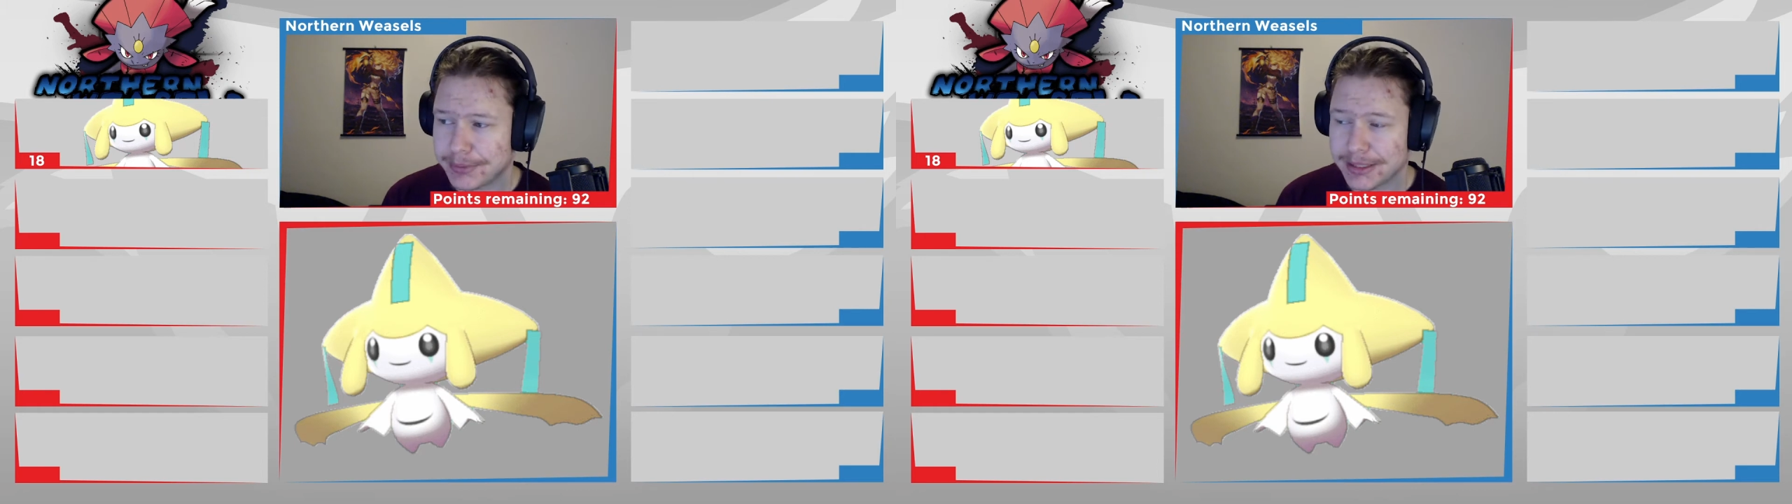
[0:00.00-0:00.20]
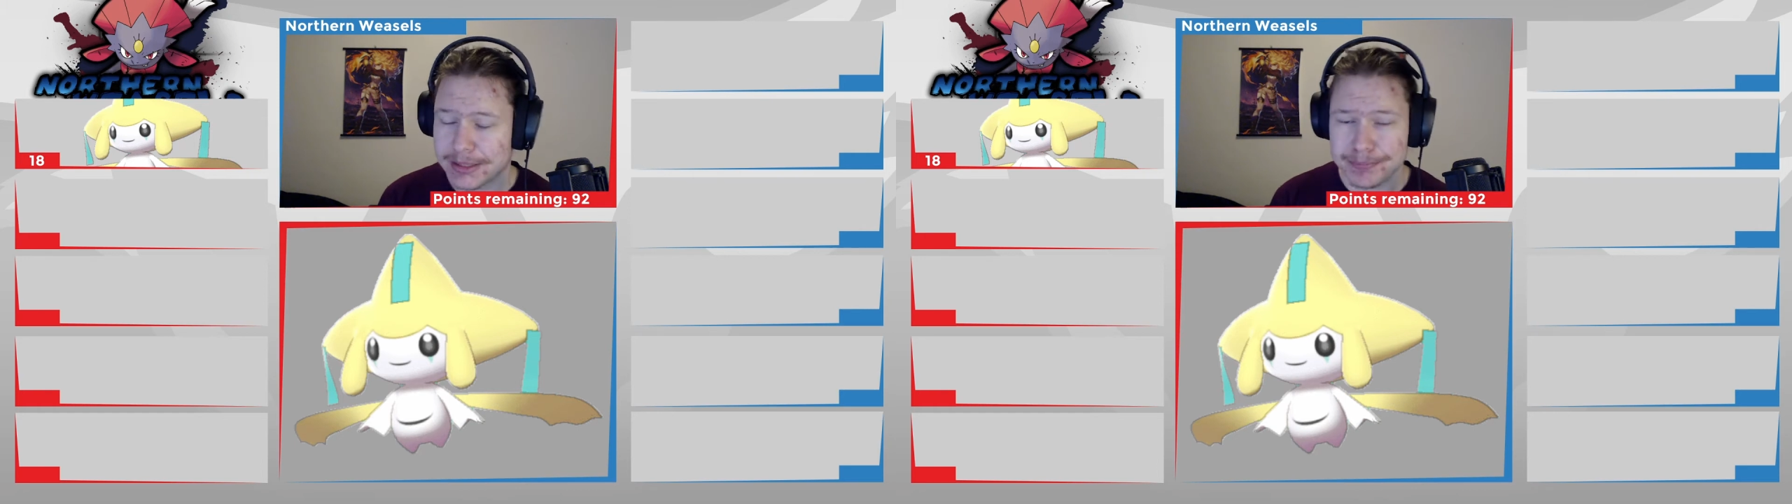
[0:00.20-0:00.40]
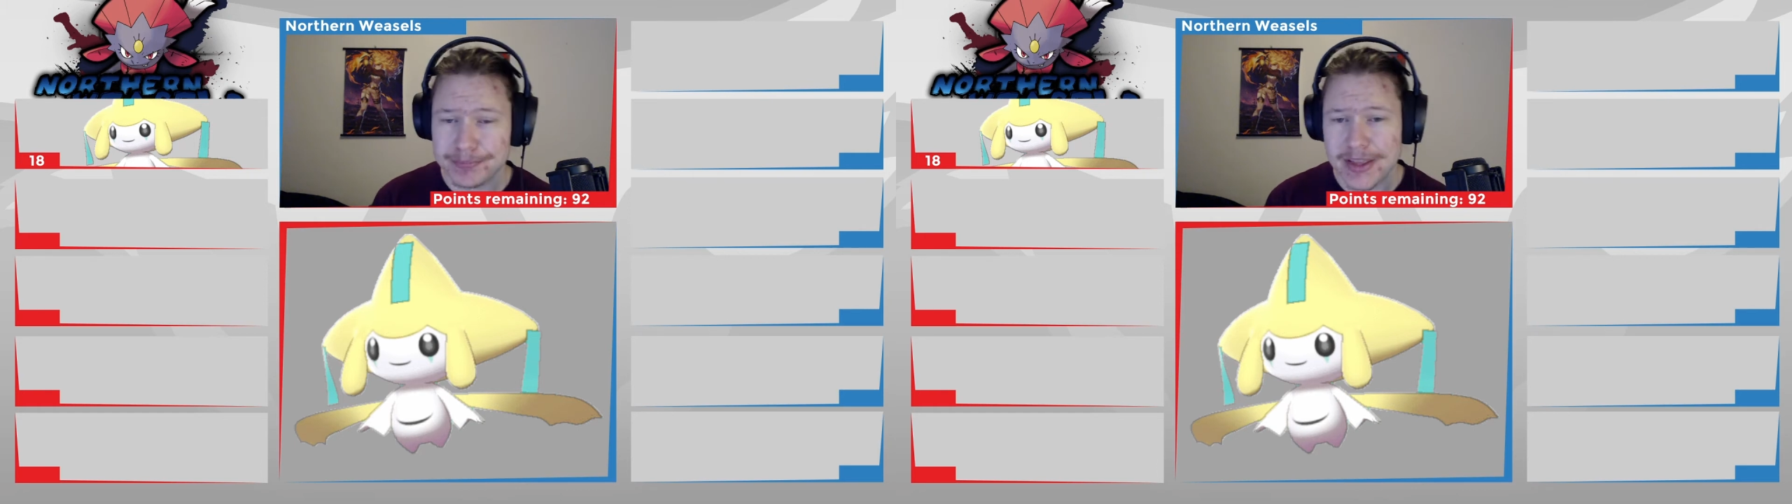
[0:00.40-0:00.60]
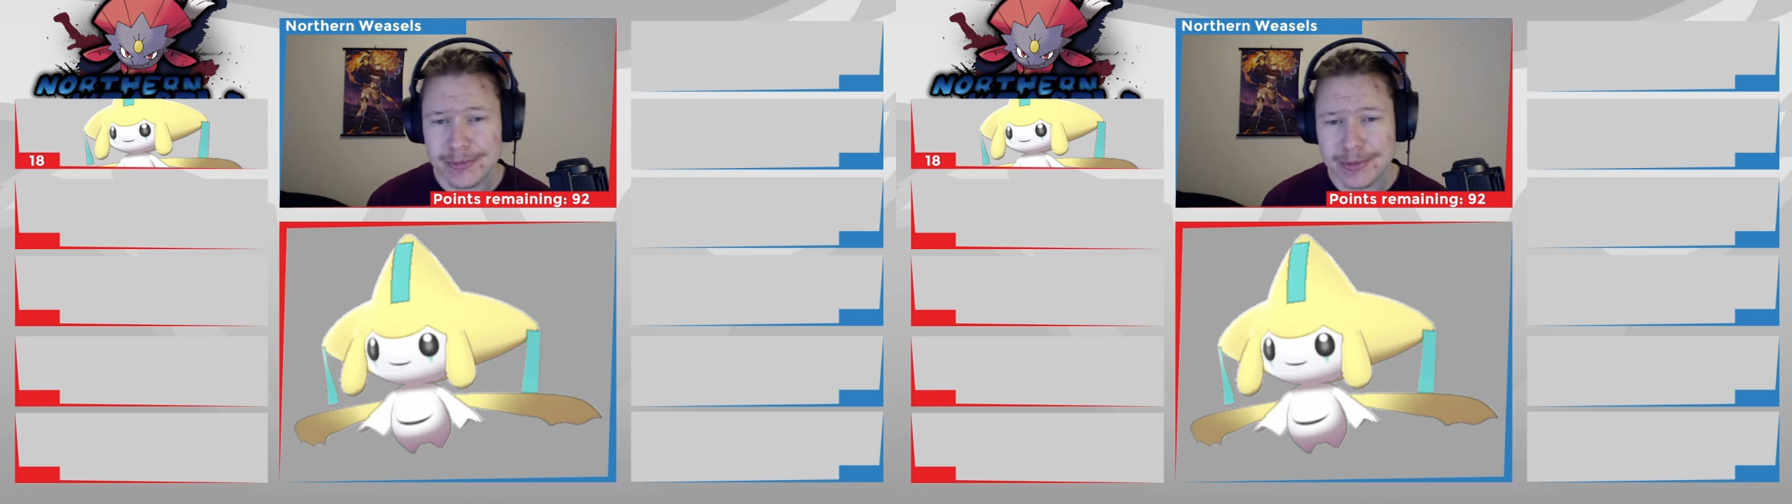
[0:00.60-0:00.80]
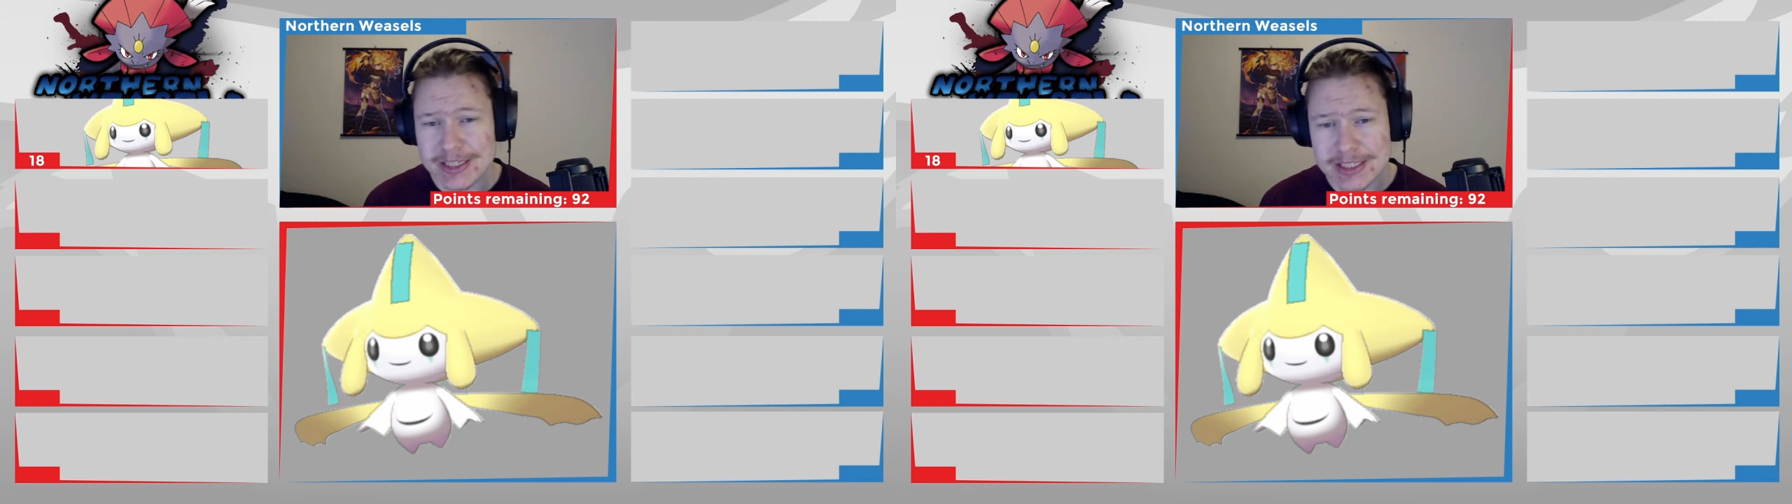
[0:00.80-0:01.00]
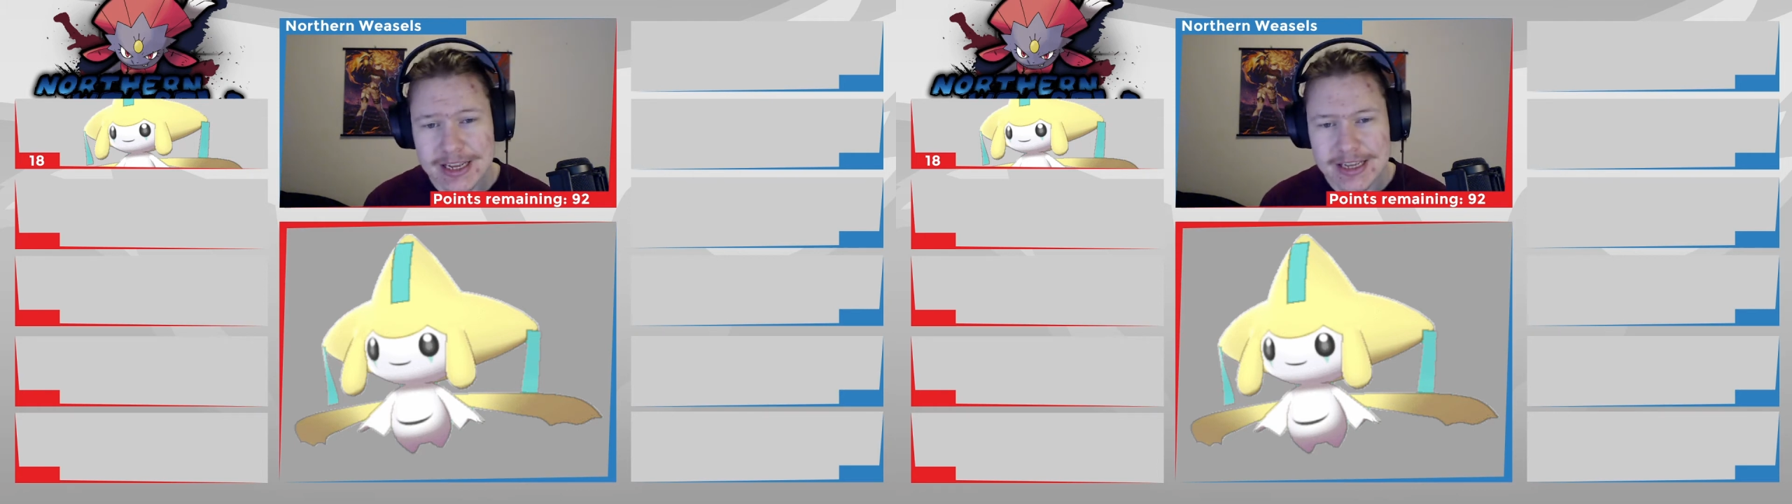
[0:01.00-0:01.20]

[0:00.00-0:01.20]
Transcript: But anyways,